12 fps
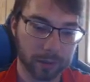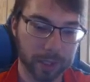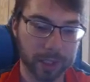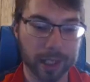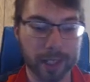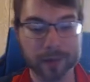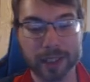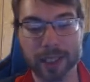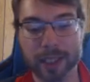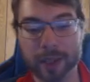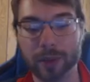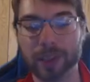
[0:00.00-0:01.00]
Man, having
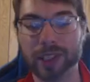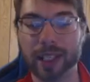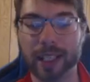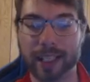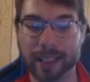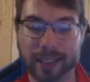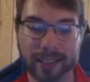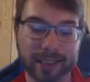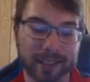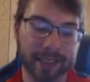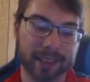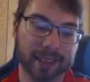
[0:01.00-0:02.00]
Neos in hand,
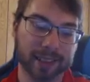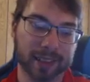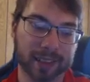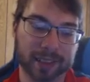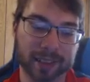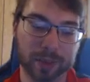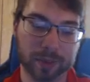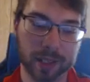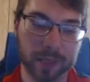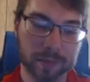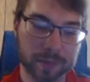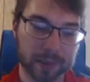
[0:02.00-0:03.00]
so
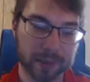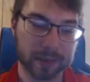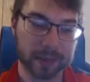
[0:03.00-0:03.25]
rough.